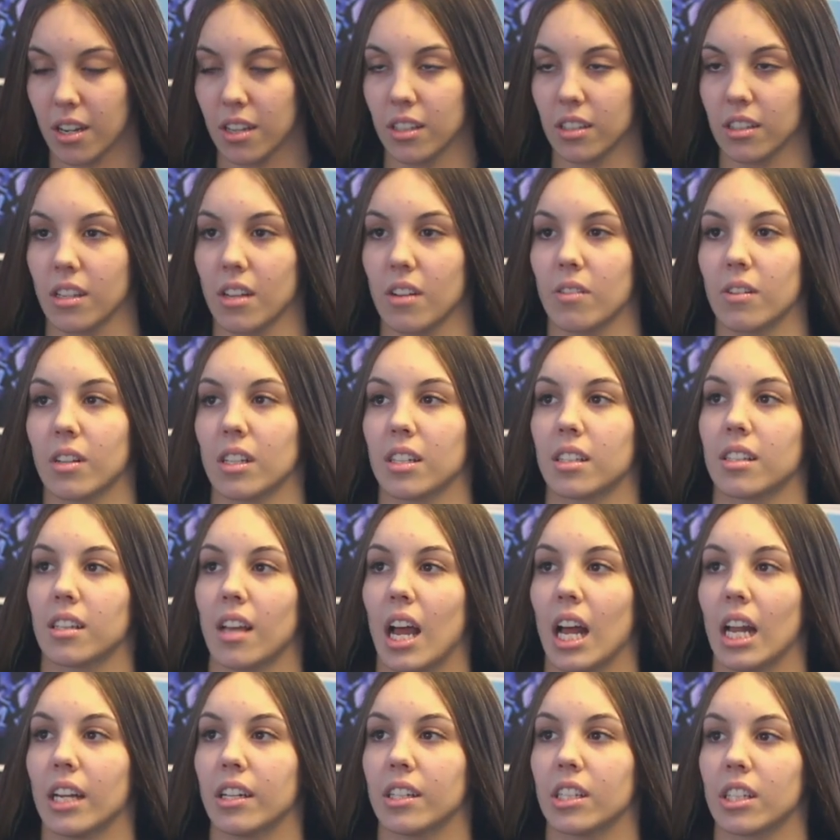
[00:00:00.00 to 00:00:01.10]
so it was
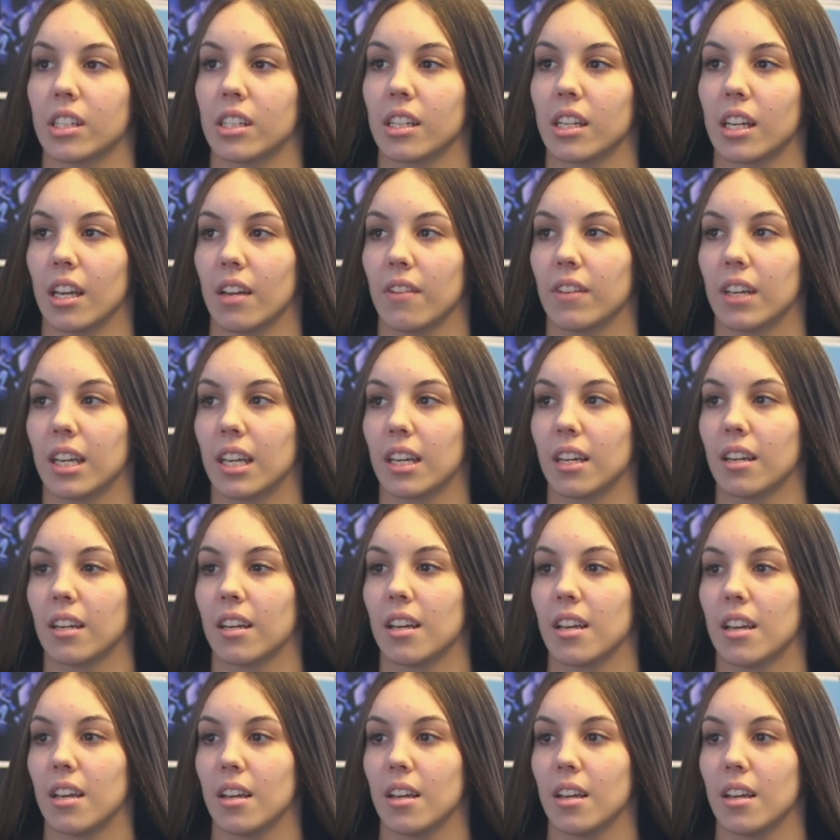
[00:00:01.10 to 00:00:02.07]
kind of just a given.